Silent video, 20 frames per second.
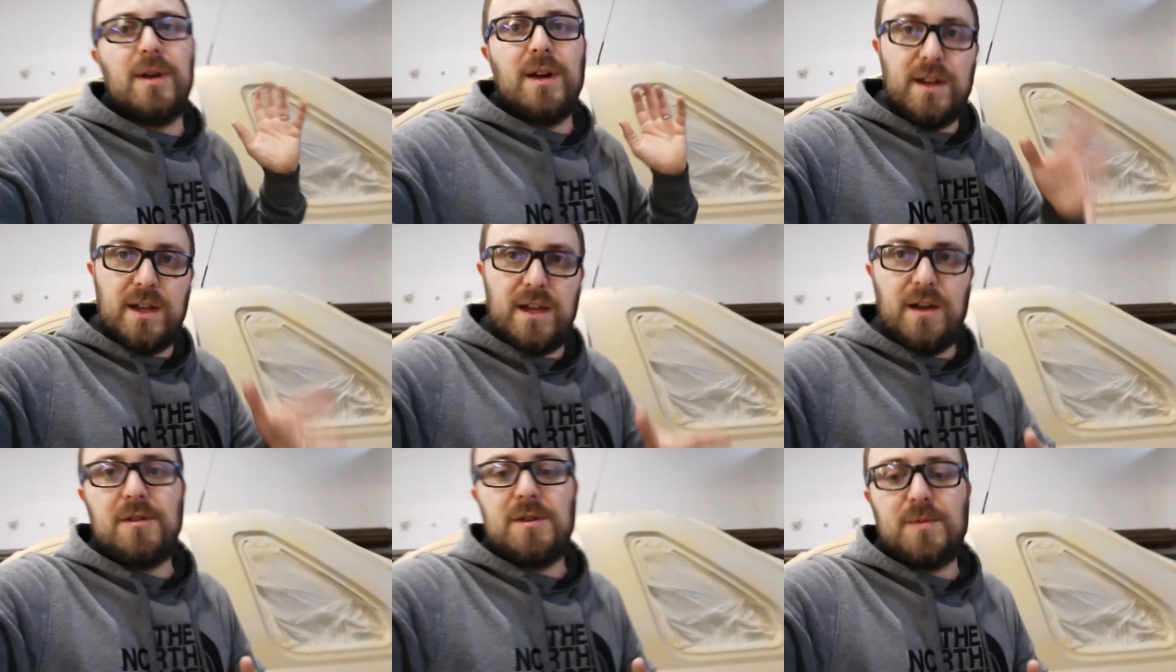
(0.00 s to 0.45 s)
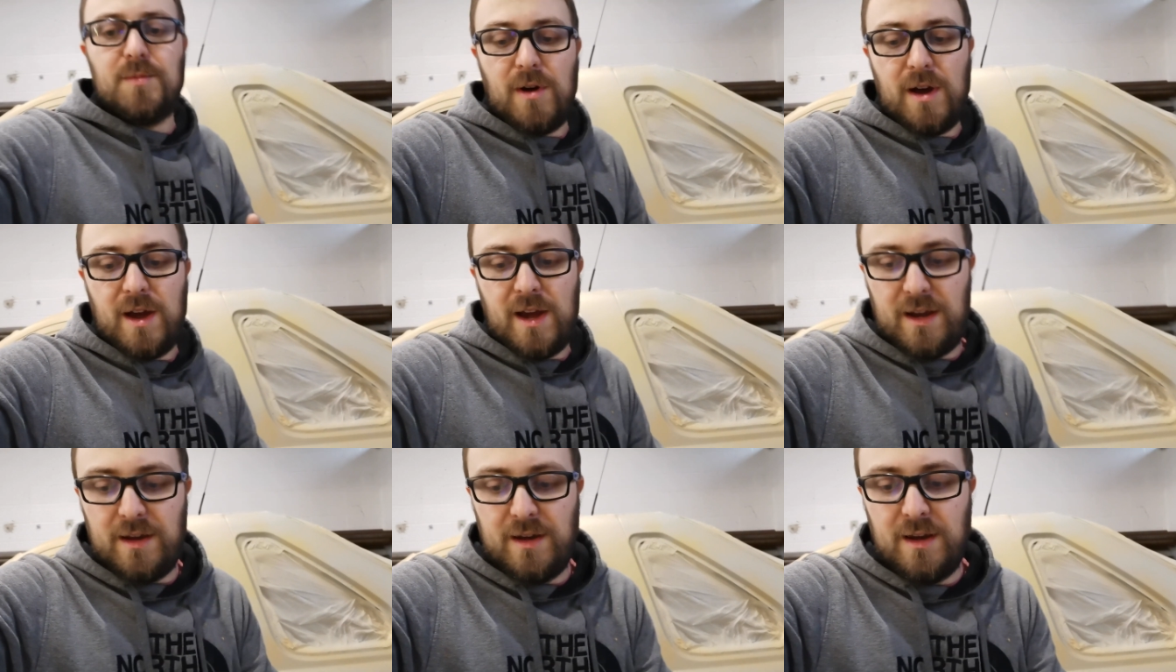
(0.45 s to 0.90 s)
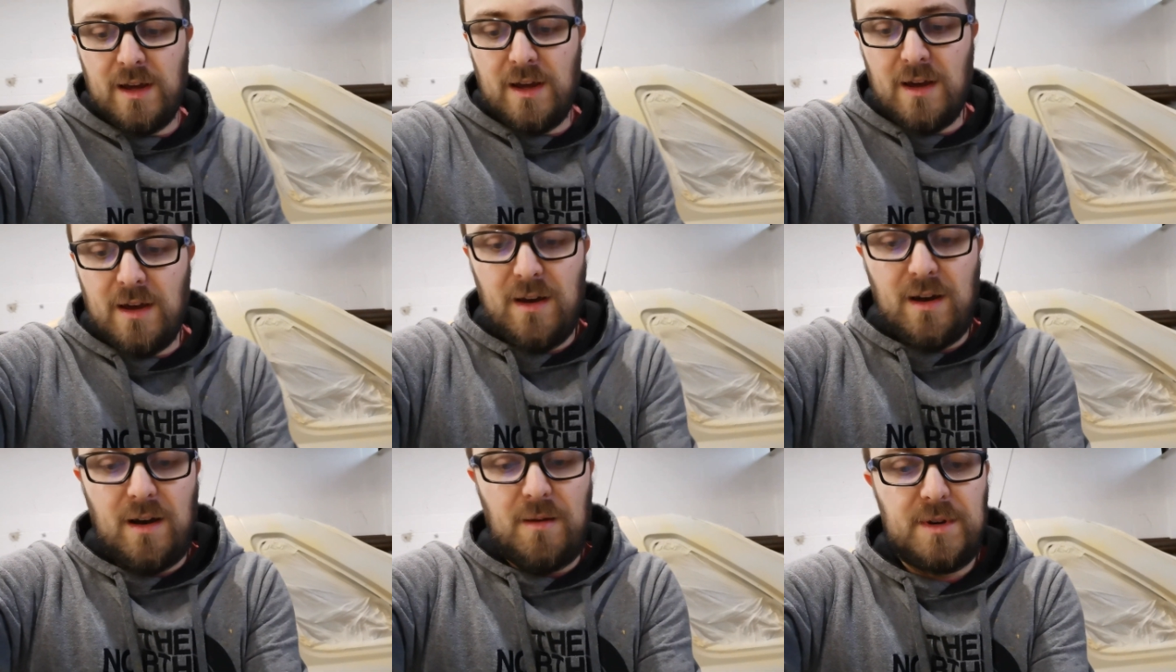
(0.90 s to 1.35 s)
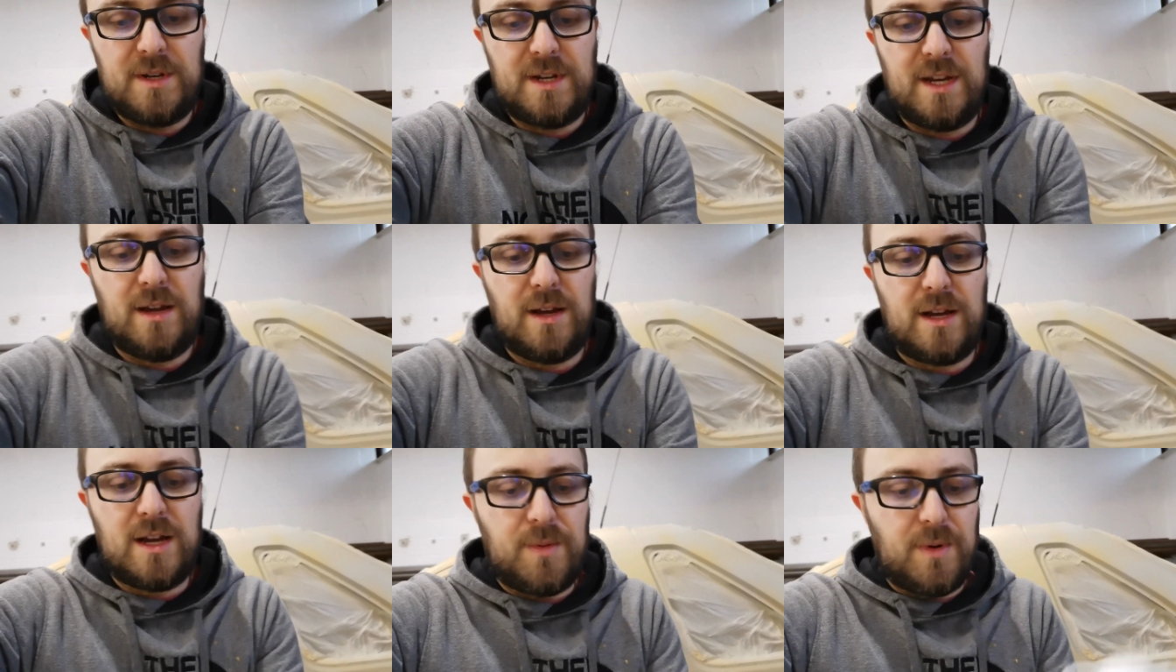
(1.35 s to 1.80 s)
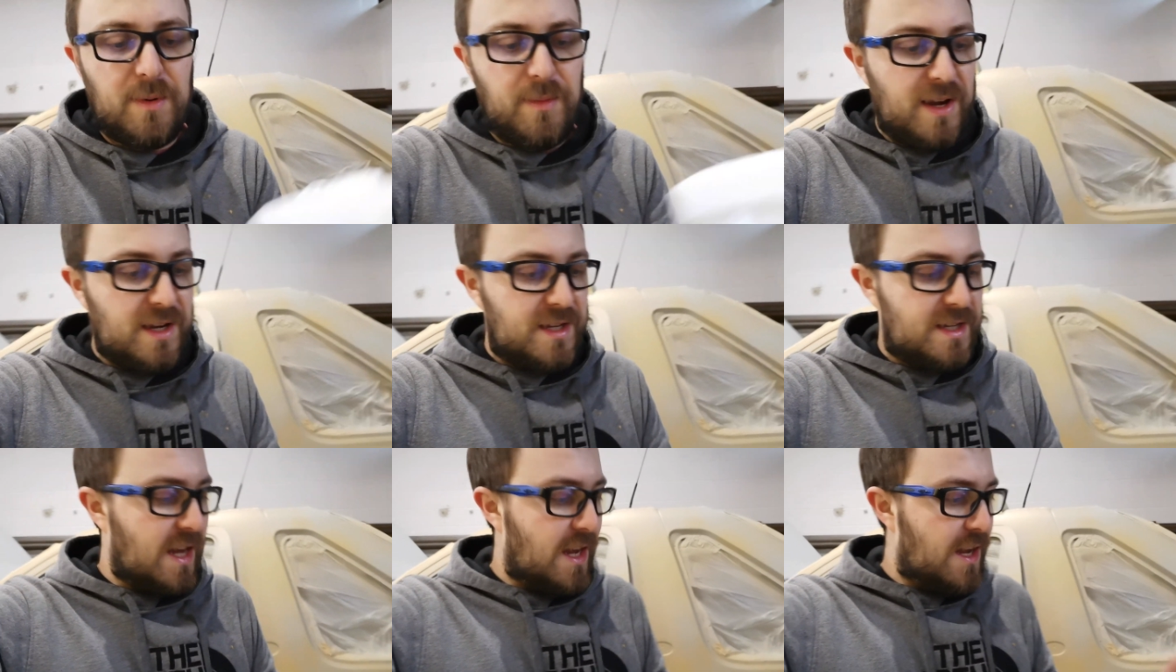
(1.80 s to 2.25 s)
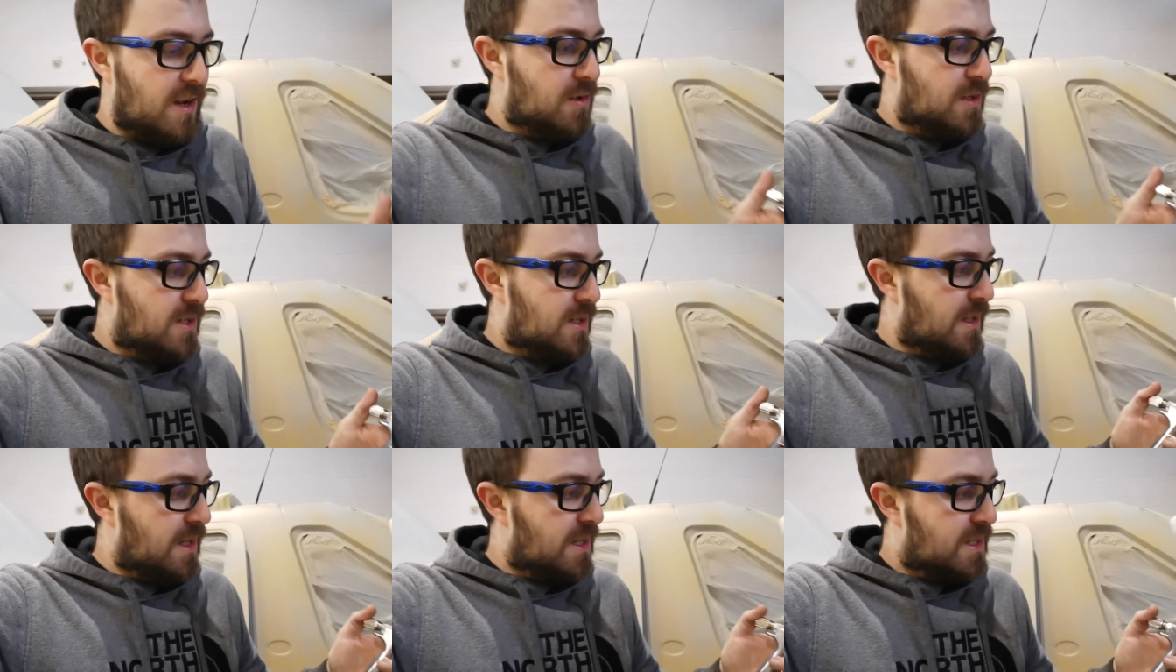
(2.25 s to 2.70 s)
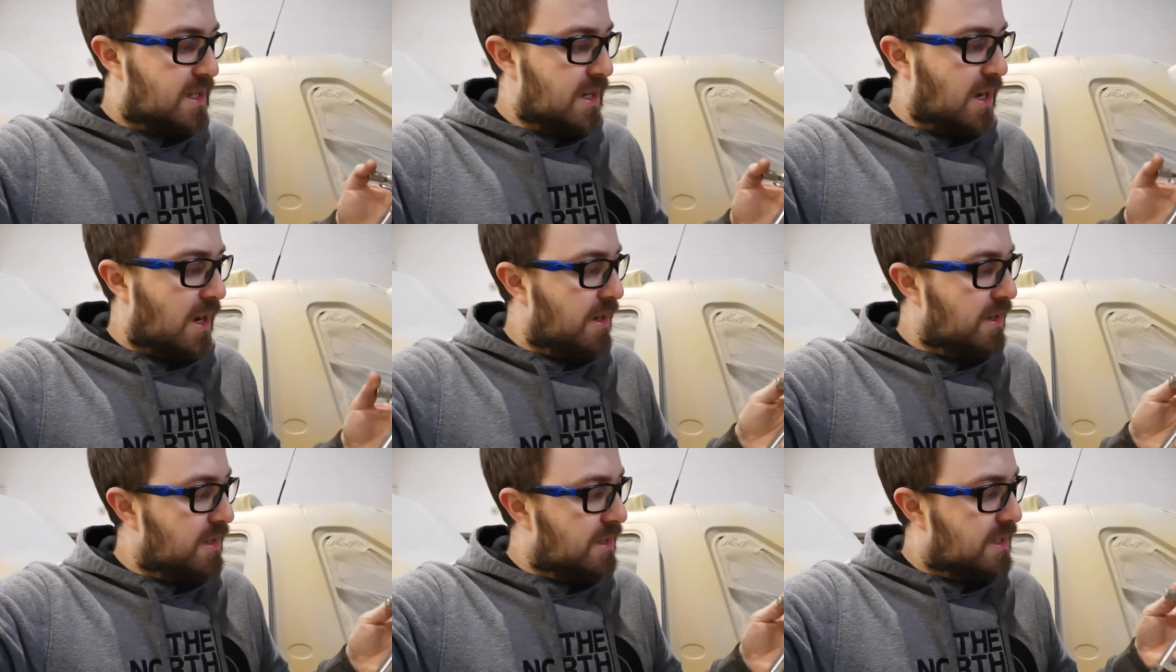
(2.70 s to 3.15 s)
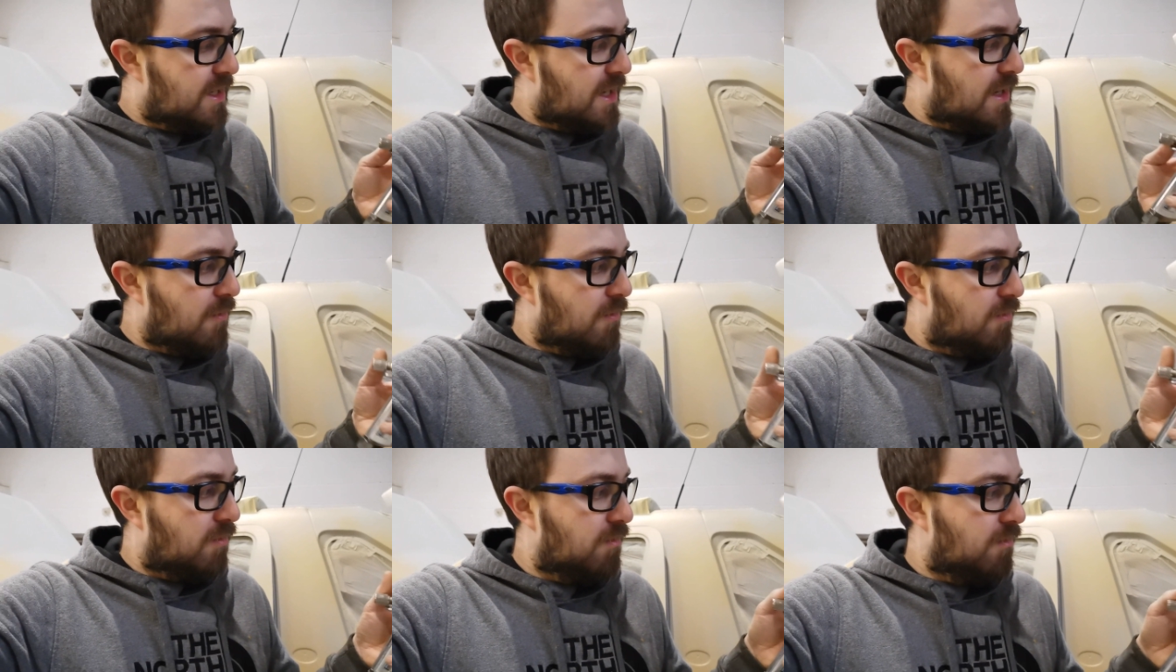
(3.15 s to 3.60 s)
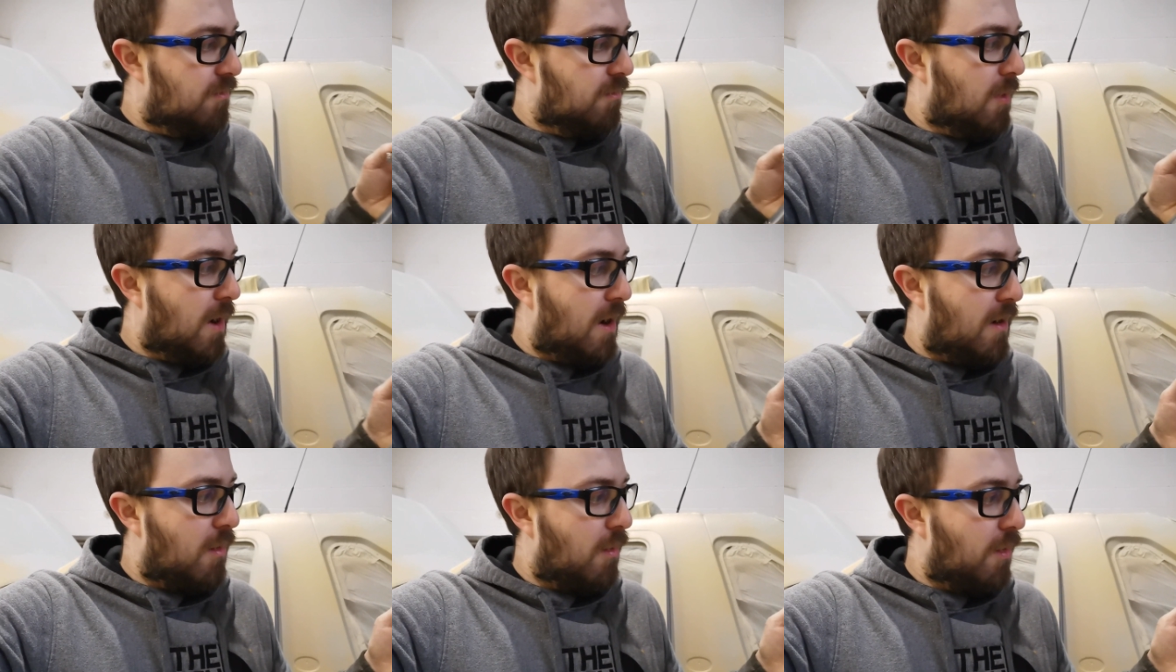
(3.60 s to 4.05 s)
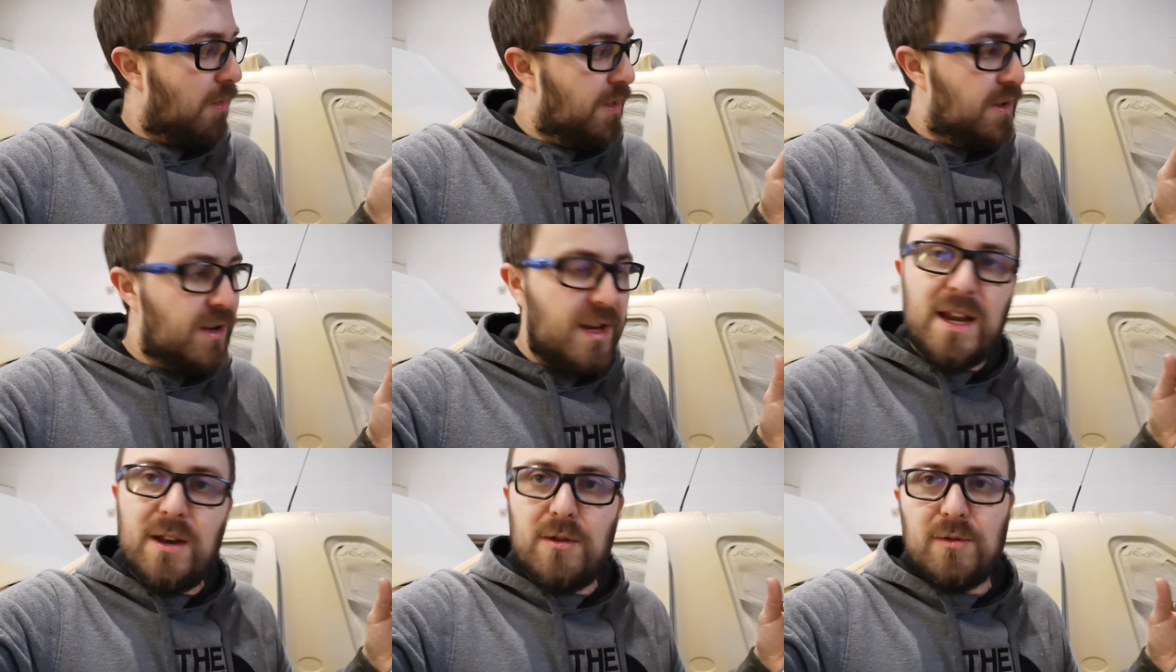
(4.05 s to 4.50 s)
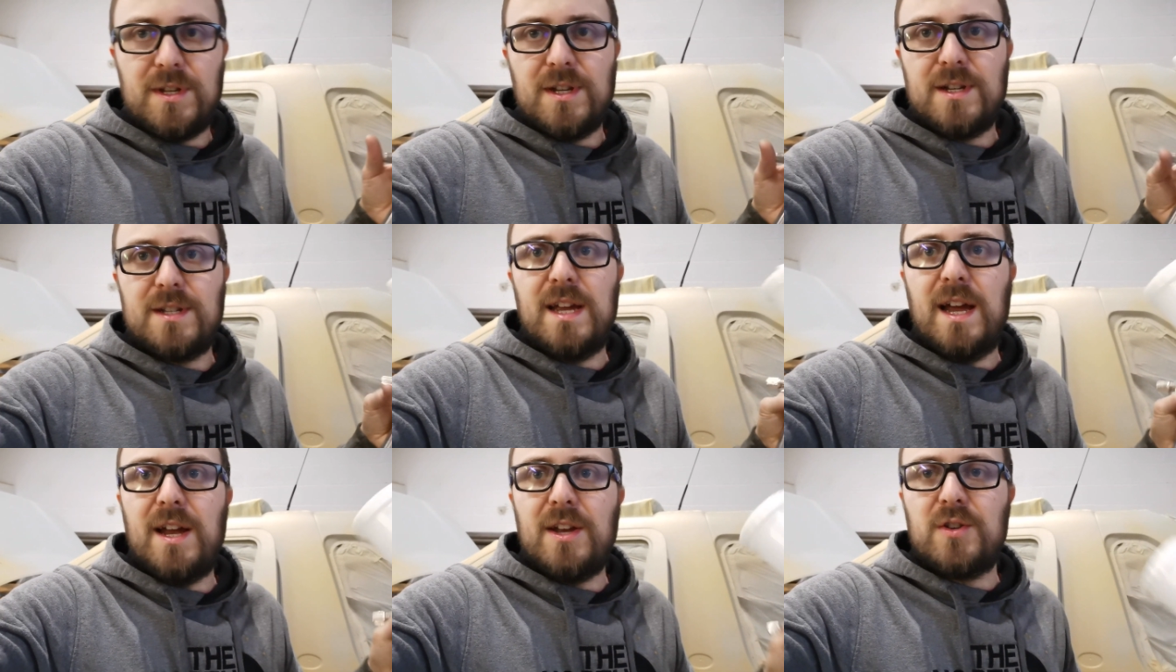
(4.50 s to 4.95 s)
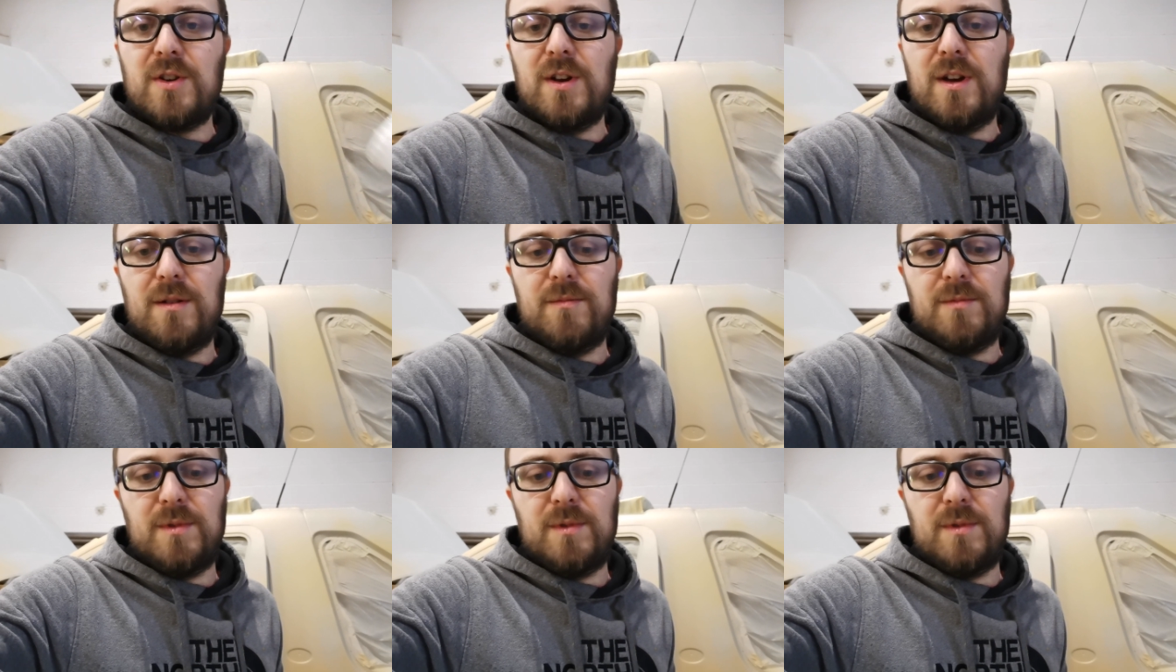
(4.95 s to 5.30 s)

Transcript: We're going to go spraying. I'm going to take a couple of minutes to get used to this gun, see where I want the needles, etc.